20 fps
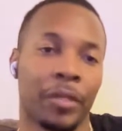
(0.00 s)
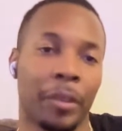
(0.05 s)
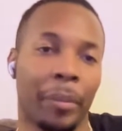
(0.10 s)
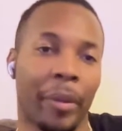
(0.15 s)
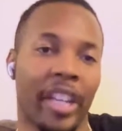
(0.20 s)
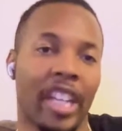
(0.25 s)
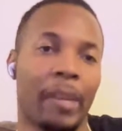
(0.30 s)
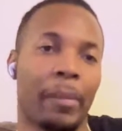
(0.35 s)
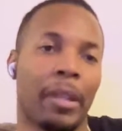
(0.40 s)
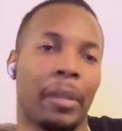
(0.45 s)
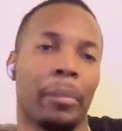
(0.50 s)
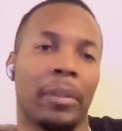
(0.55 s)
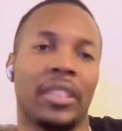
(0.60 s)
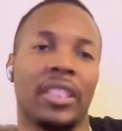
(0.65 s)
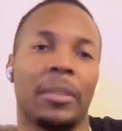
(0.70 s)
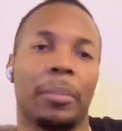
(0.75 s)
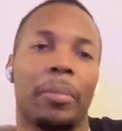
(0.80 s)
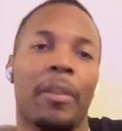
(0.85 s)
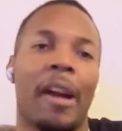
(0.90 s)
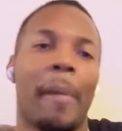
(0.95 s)
But
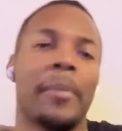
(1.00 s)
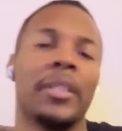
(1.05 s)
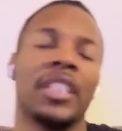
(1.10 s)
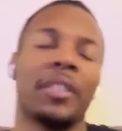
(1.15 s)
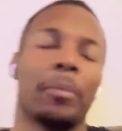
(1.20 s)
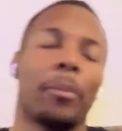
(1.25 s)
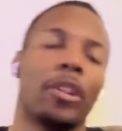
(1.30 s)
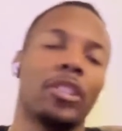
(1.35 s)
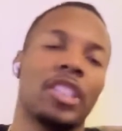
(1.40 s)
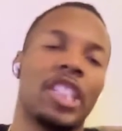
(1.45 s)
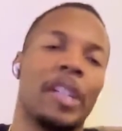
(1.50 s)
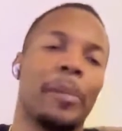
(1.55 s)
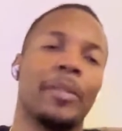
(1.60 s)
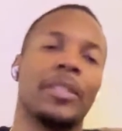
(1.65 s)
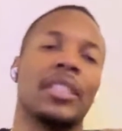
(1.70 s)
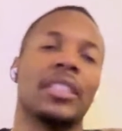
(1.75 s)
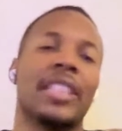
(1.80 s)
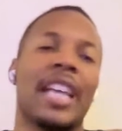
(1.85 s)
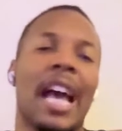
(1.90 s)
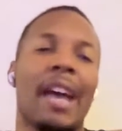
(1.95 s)
the problem is that most people
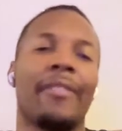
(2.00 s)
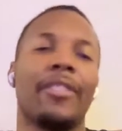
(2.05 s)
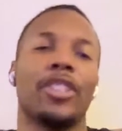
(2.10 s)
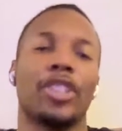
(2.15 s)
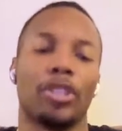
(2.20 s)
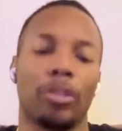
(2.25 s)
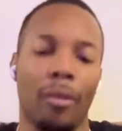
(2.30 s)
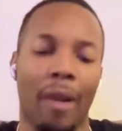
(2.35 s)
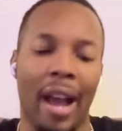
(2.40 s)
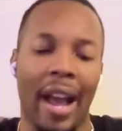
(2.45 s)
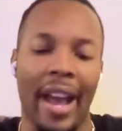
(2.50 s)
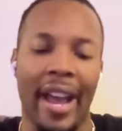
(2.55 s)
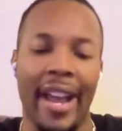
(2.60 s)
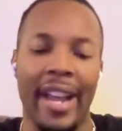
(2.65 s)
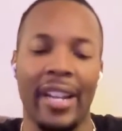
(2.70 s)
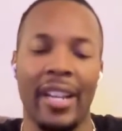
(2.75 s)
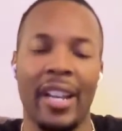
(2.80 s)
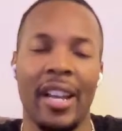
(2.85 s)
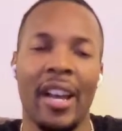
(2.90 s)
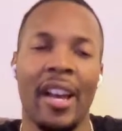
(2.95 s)
just haven't
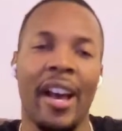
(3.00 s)
tried.